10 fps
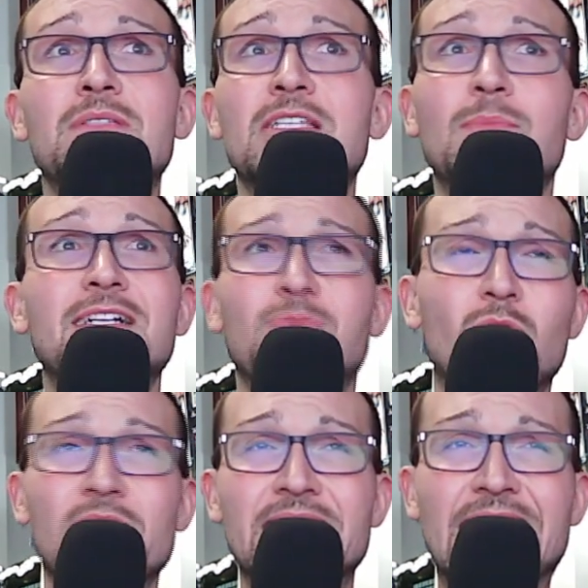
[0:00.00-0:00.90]
so much
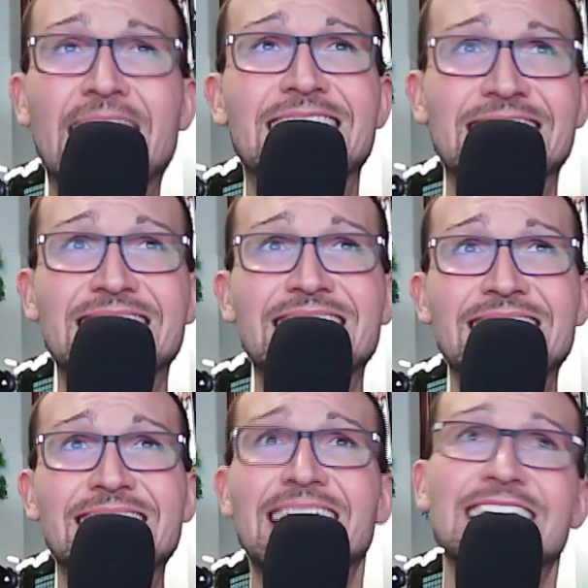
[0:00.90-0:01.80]
more than that, isn't
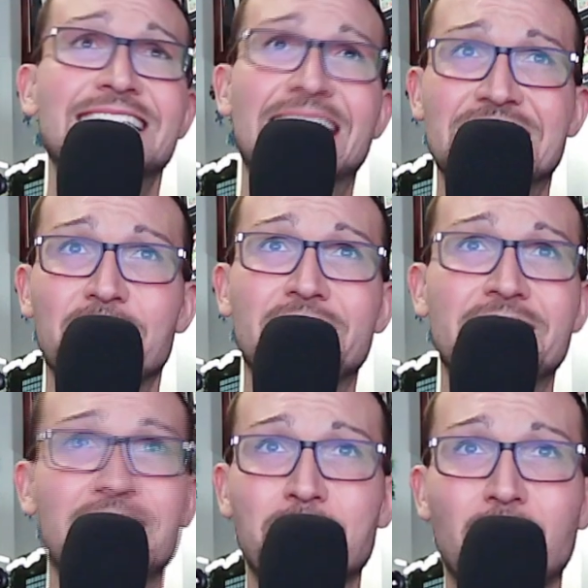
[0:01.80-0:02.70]
it? A testament
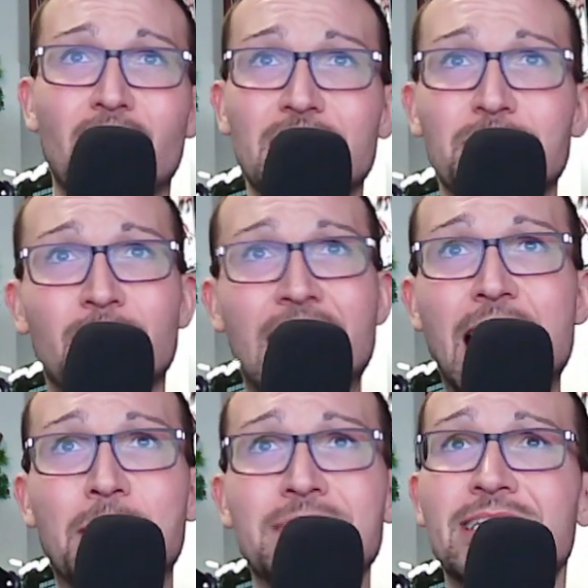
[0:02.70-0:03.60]
to their bond,
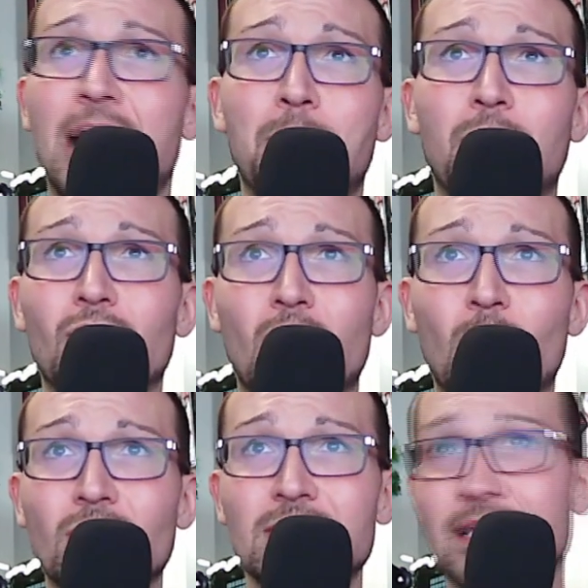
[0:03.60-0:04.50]
perhaps, couple
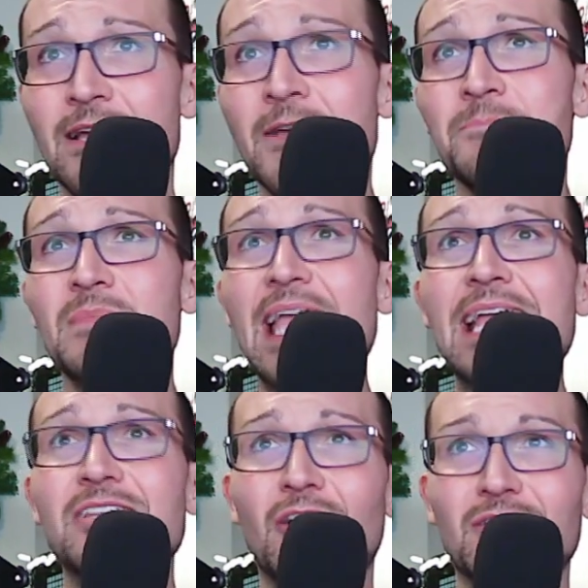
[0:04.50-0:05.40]
goals,
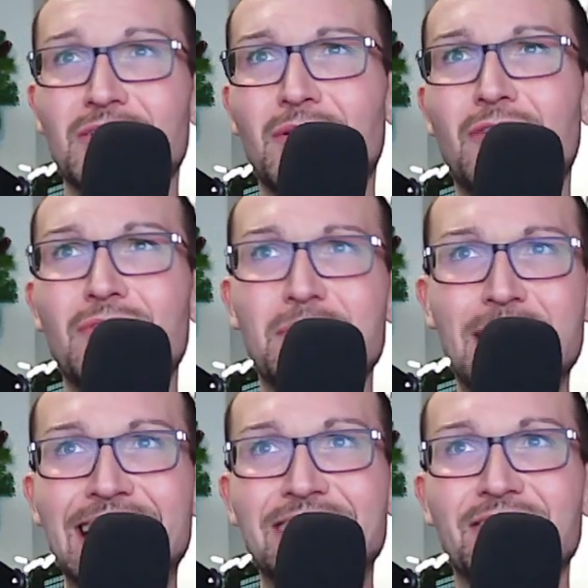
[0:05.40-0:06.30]
and also a
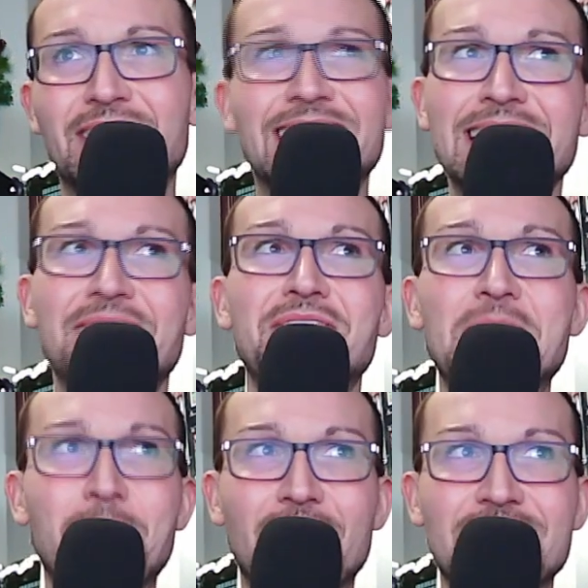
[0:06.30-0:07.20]
reminder that even the
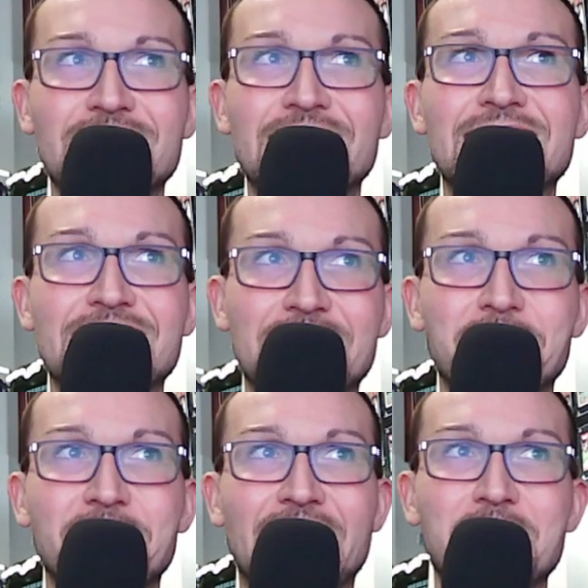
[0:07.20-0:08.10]
president
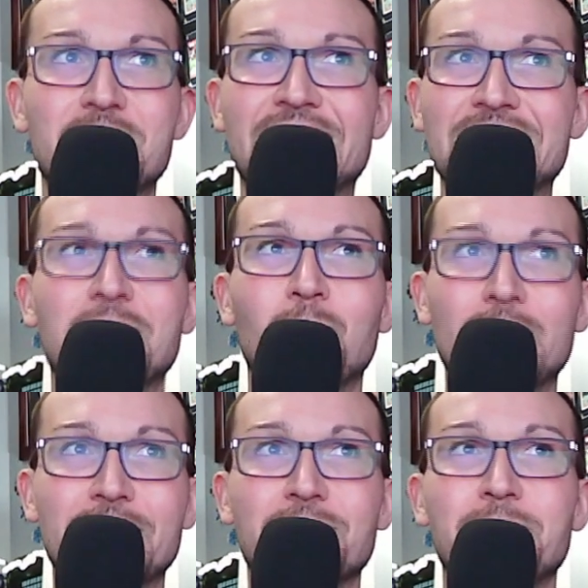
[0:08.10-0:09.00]
sometimes gets a
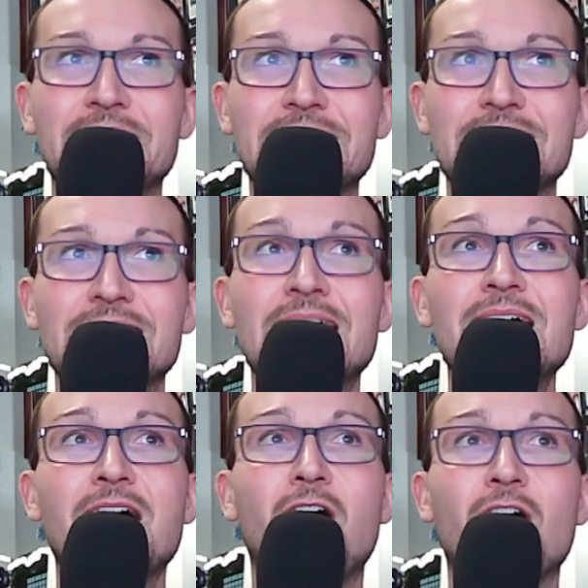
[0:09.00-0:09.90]
weird piece
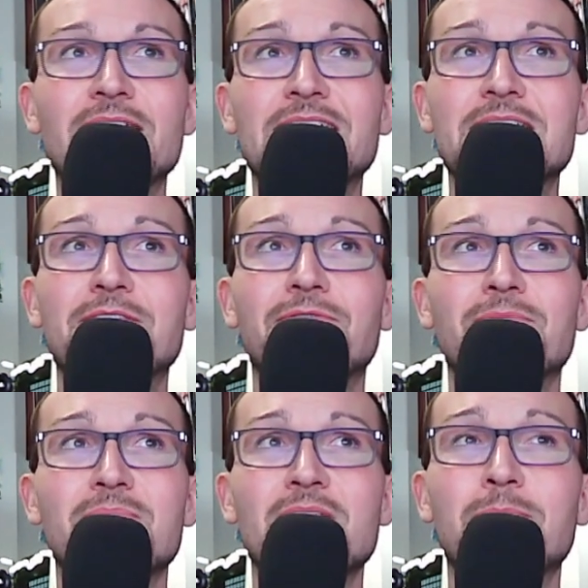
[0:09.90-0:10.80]
on his
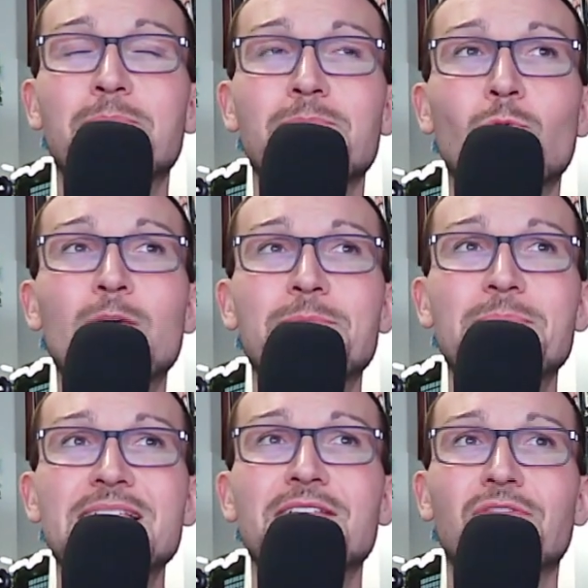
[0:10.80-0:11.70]
weird
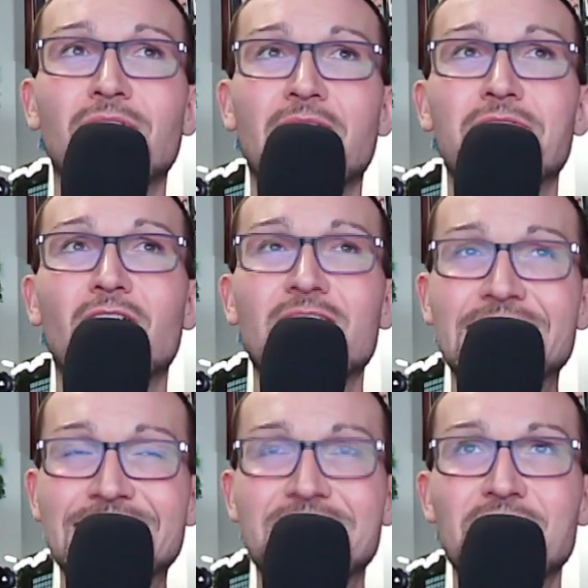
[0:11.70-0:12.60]
piece of fluff on
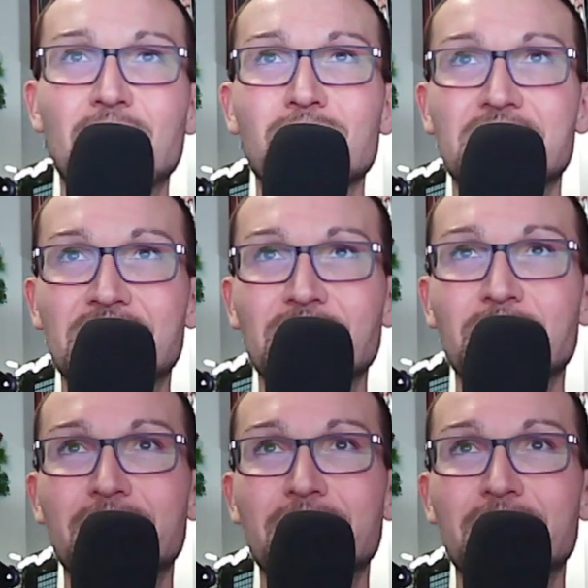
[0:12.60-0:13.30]
his nose too.